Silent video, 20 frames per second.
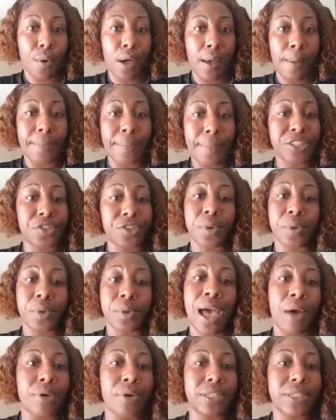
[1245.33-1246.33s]
It's a
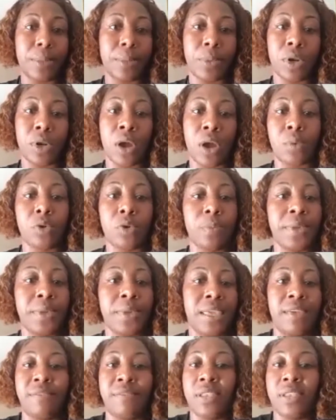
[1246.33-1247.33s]
3-hour seminar. We'll be
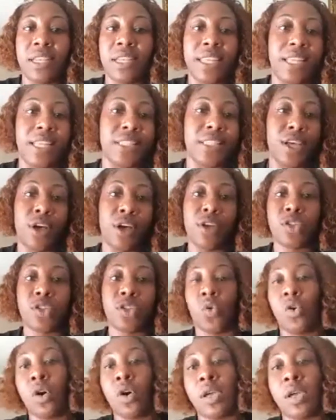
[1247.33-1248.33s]
giving the details
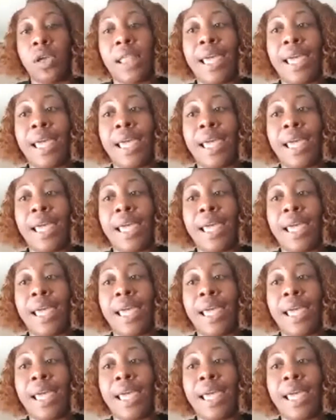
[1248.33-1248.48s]
on